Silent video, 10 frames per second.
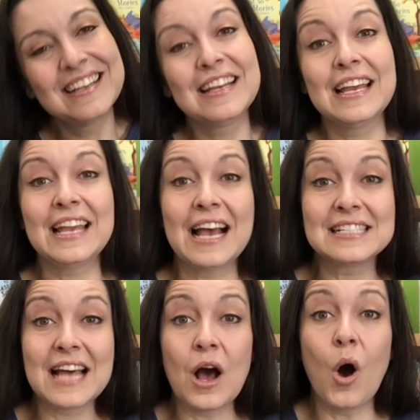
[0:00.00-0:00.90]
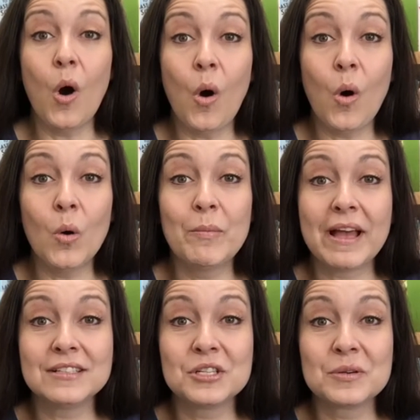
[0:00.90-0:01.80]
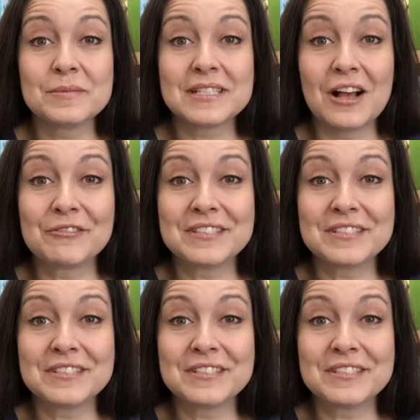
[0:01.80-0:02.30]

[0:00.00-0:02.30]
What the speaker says: He has that whole bed to himself,